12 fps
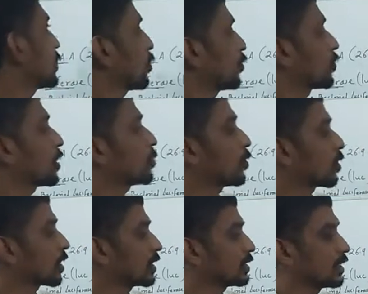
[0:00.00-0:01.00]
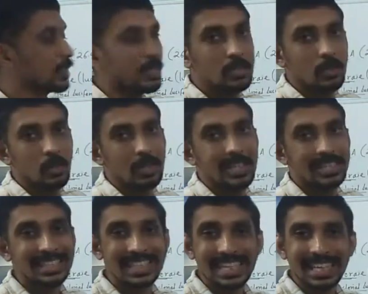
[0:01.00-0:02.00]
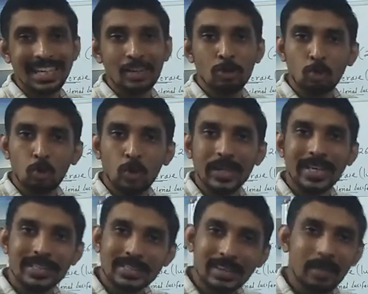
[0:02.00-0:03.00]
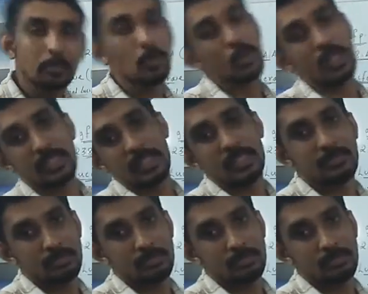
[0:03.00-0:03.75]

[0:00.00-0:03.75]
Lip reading: of reporter gene is called GUS reporter gene.